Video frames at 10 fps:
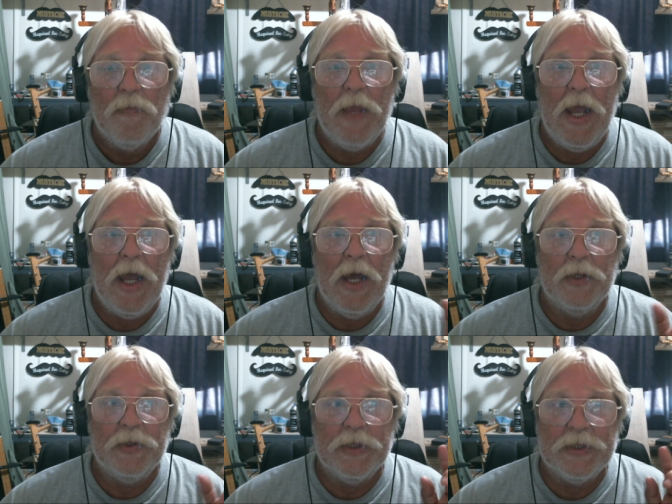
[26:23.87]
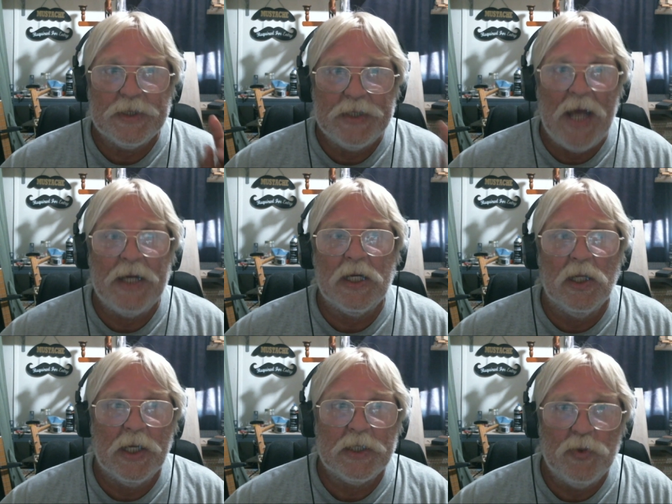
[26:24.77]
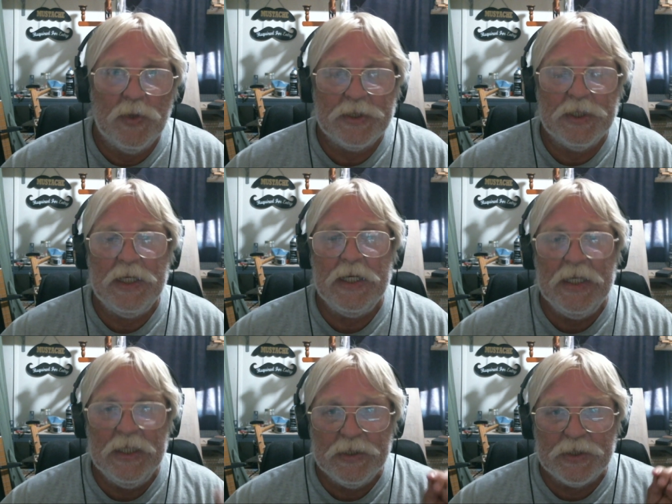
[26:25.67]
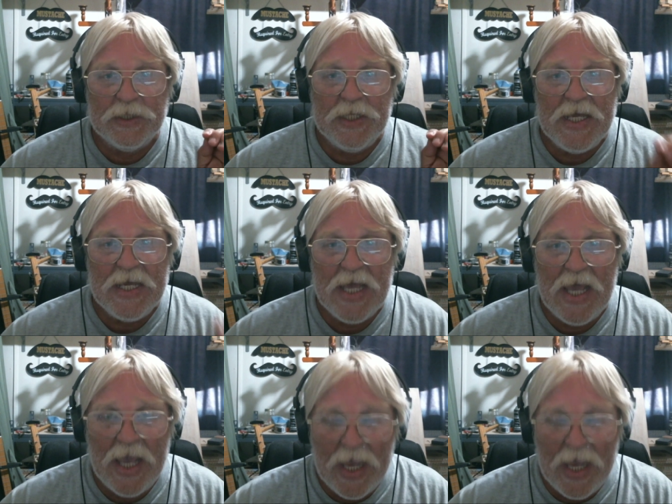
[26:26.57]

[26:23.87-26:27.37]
And static electricity is the